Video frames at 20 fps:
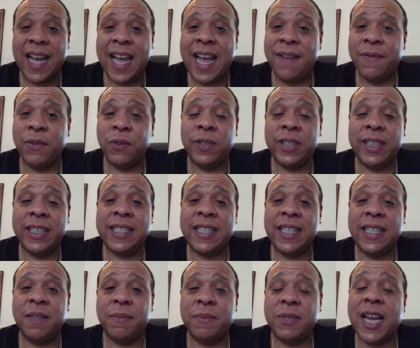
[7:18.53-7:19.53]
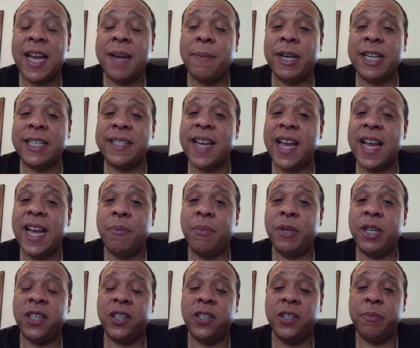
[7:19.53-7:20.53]
I haven't really seen them side by side,
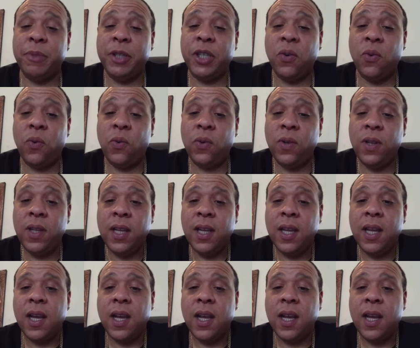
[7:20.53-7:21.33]
but it could be cool.